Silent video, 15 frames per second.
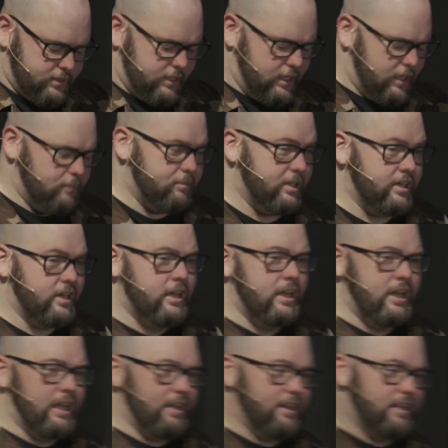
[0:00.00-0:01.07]
up, and
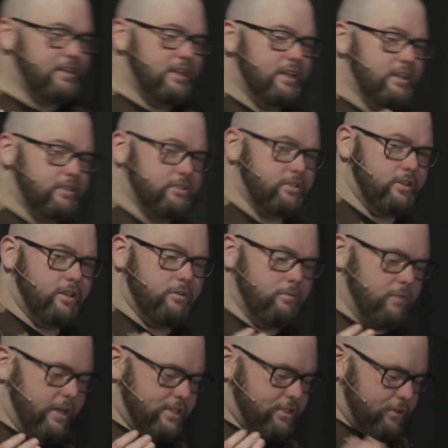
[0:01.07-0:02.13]
and they did it so that
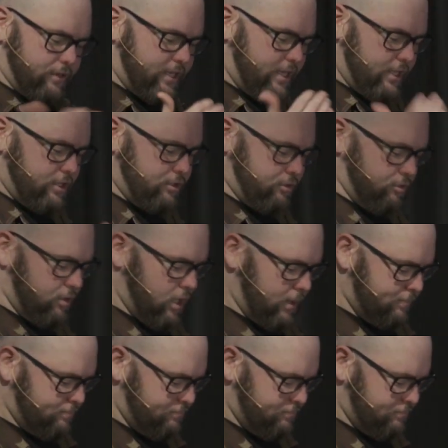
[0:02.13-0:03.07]
as their kids grew up,